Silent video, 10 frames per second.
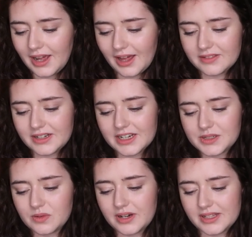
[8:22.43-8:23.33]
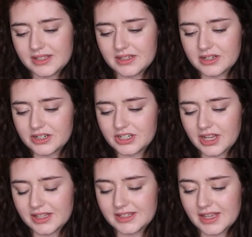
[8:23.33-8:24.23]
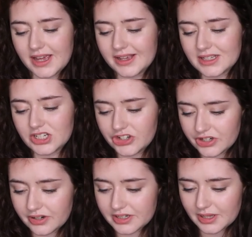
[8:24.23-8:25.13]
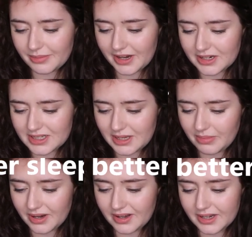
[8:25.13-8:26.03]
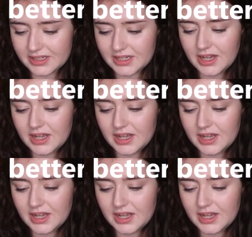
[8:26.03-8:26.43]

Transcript: And the next one it, it says ensures a better sleep at night.